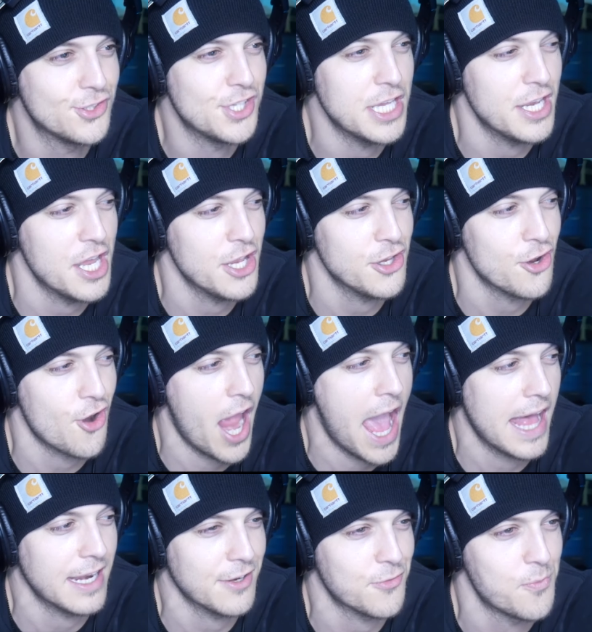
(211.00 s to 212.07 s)
Sit in your
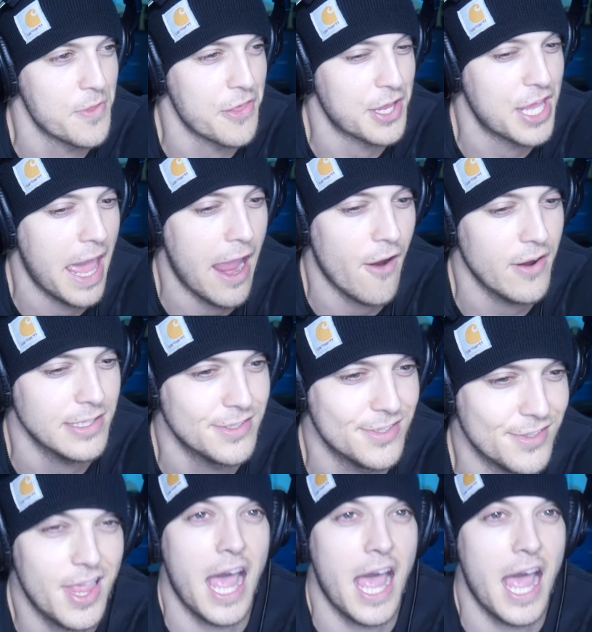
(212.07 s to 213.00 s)
attic with the carrots?